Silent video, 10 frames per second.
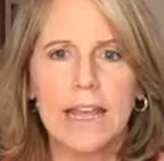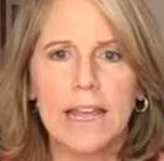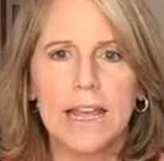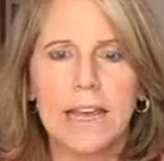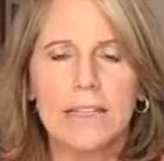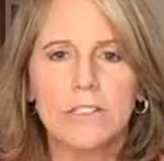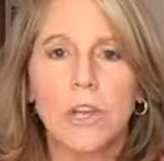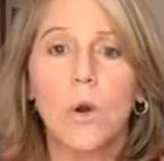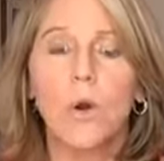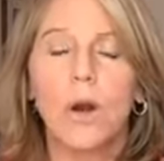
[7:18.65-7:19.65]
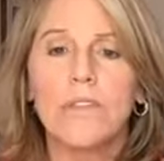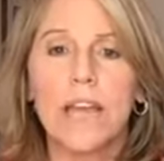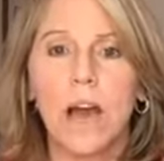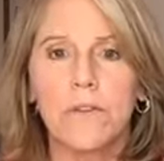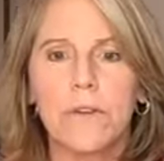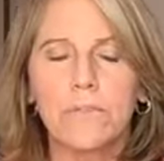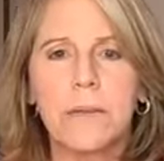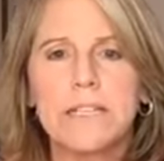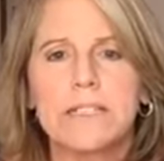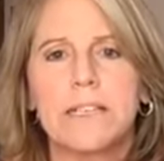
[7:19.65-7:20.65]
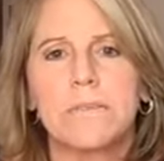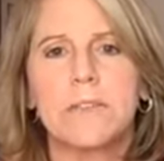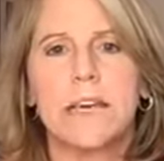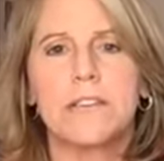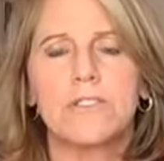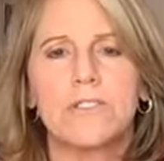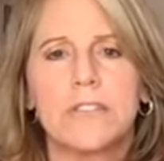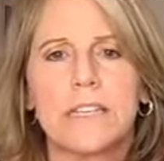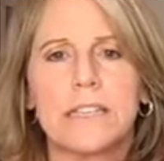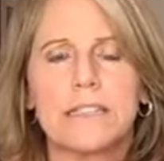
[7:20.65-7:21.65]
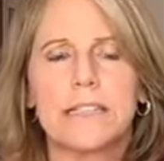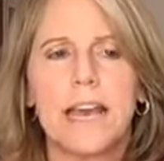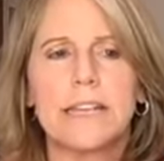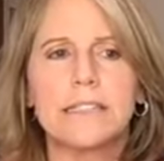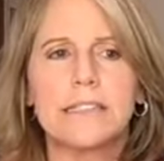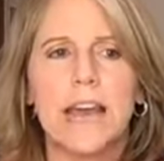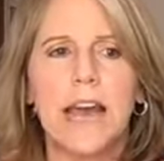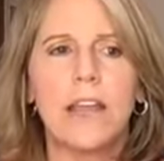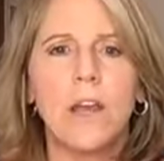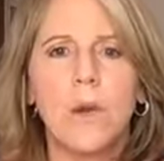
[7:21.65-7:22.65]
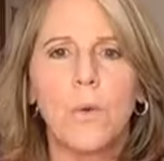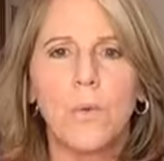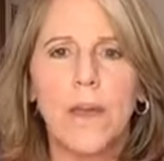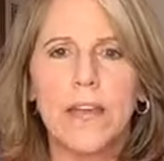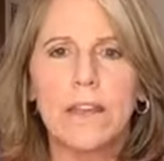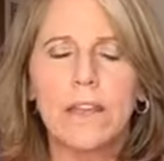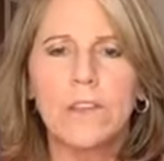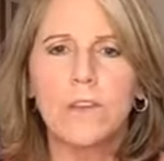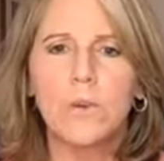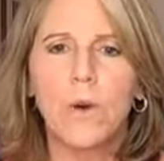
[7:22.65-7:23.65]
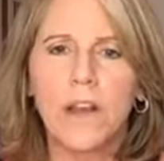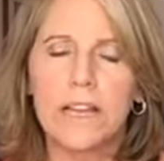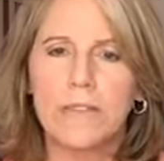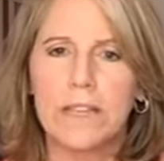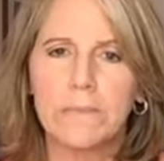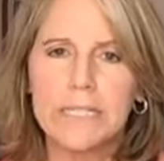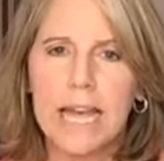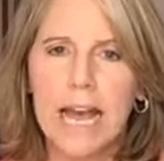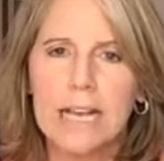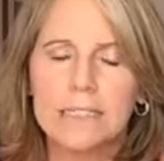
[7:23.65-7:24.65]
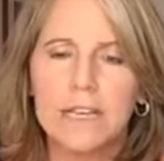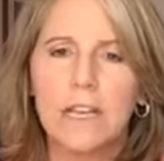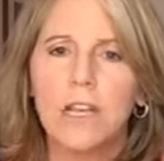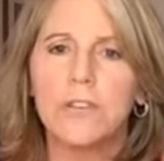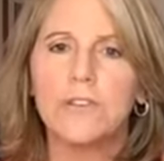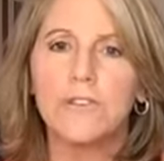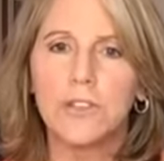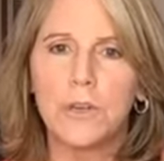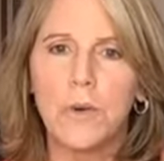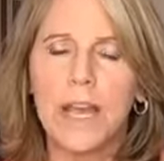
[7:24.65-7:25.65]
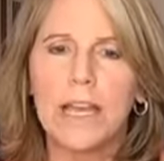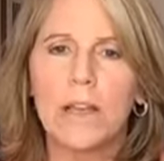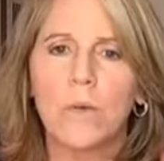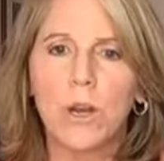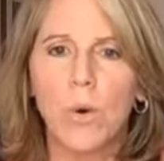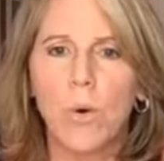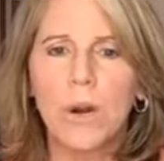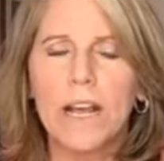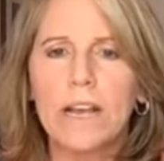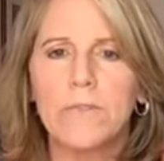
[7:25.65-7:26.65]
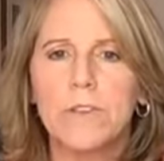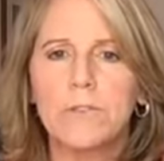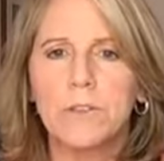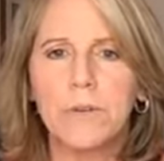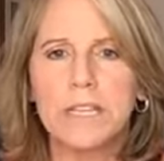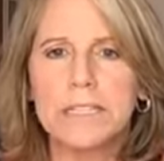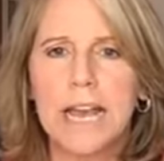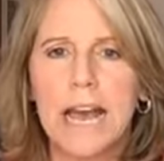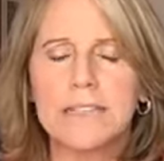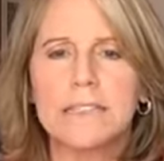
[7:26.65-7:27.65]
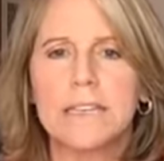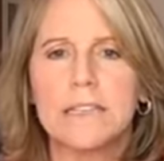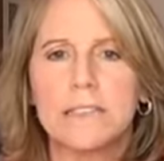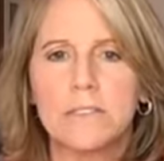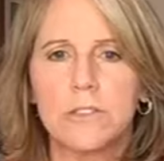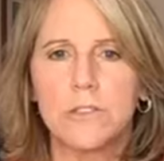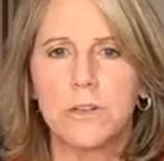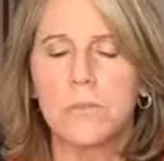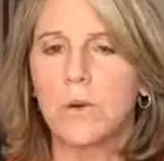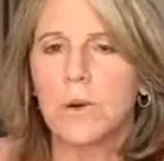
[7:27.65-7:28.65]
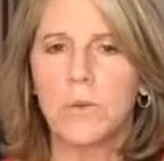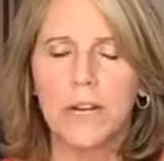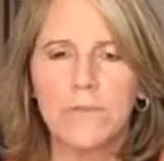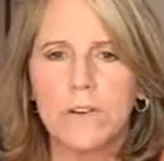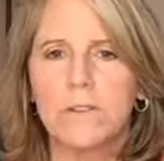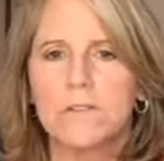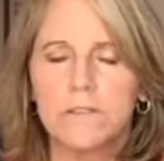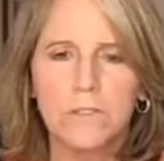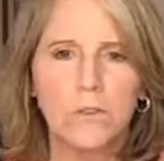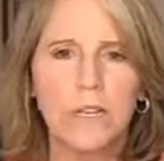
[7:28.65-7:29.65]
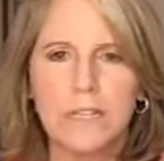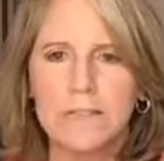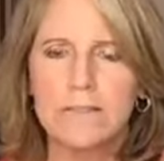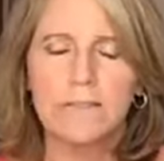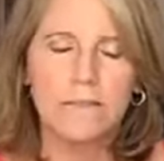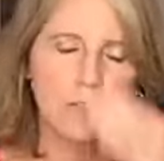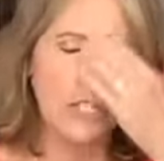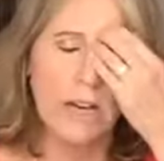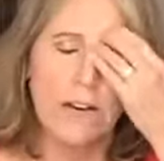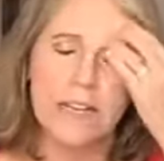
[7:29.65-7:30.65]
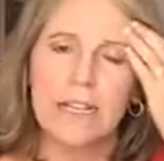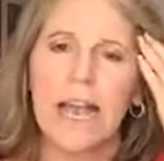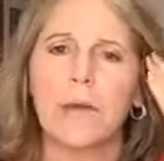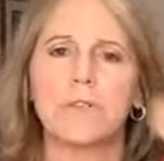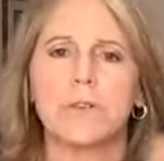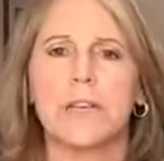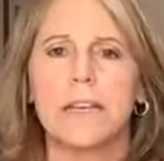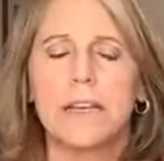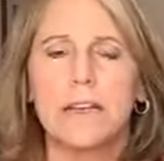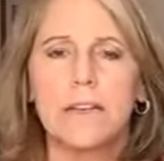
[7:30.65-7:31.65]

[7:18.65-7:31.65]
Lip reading: And so the other big tip that Shalene said is that when you are giving them a task, do a recording of you doing the task in Zoom or whatever screen sharing, capturing